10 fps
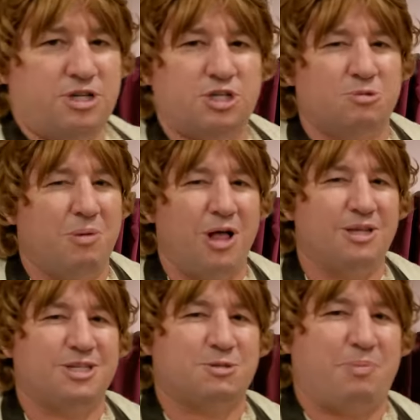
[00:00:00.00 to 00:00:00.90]
small
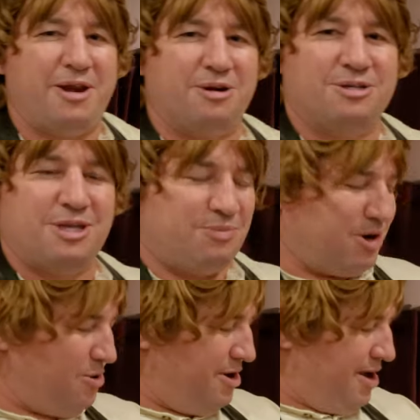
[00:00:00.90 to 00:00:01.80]
spiders that
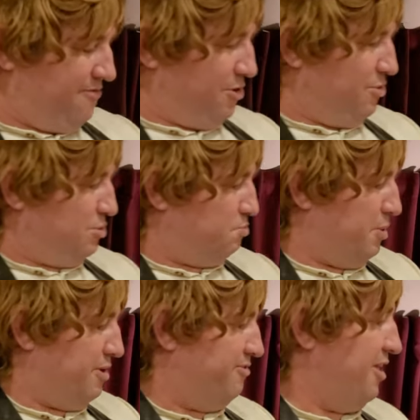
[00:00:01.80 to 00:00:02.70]
were going after those
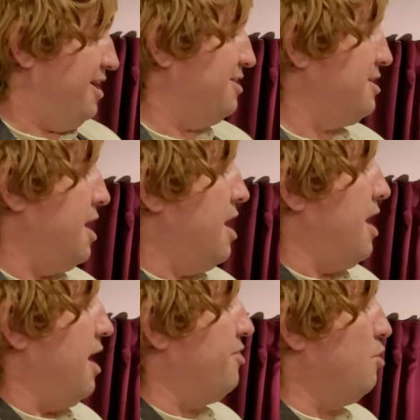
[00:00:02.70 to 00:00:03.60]
butterflies. And